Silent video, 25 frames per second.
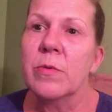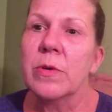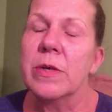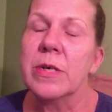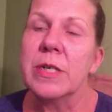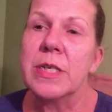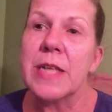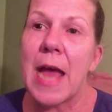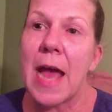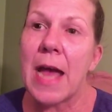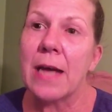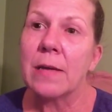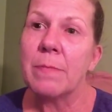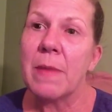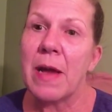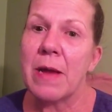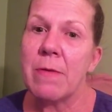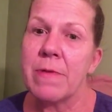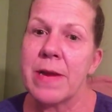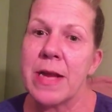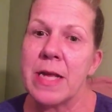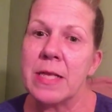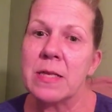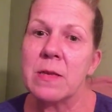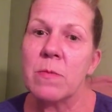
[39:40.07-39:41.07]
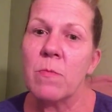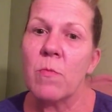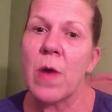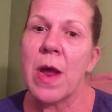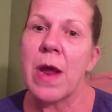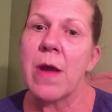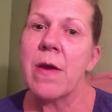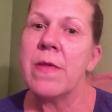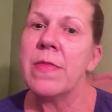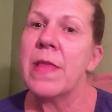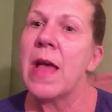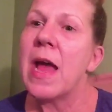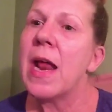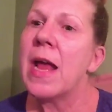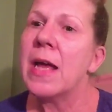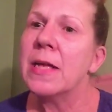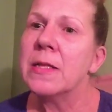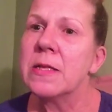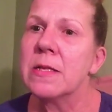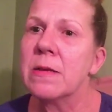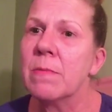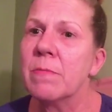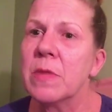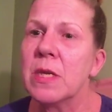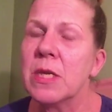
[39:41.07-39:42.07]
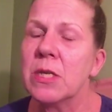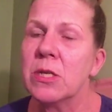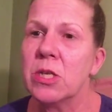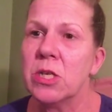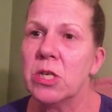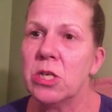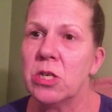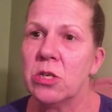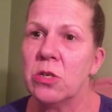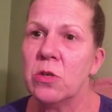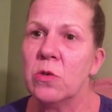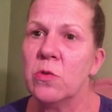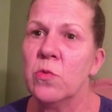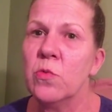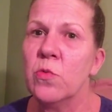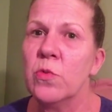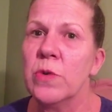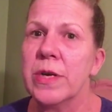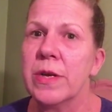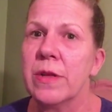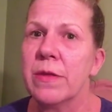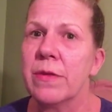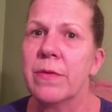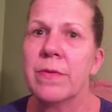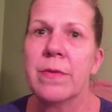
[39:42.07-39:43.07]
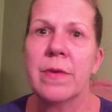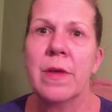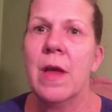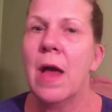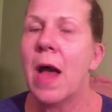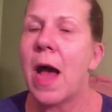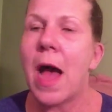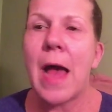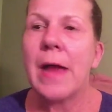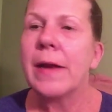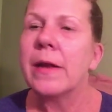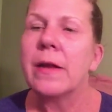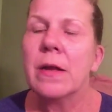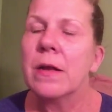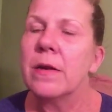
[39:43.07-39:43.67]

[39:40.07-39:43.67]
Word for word: attacked by ransomware, and that had something to do with, I didn't